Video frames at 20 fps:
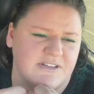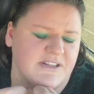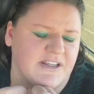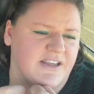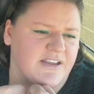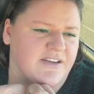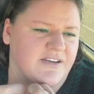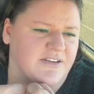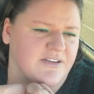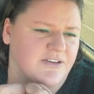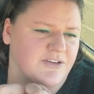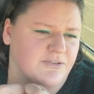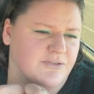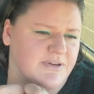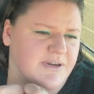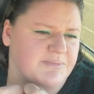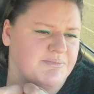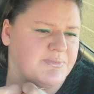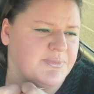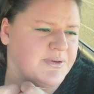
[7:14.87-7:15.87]
like, a
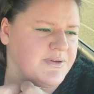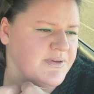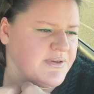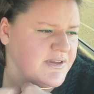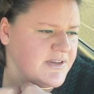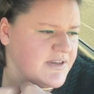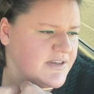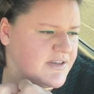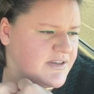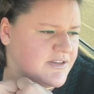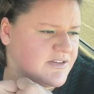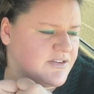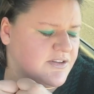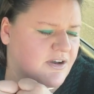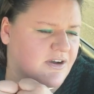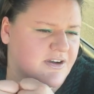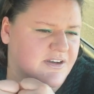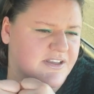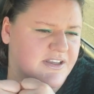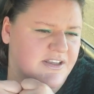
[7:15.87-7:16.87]
grip
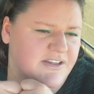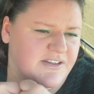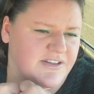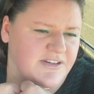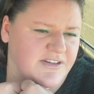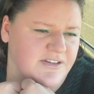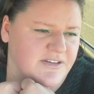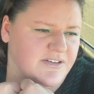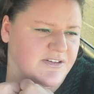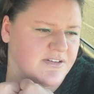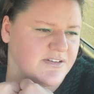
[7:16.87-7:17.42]
lock, and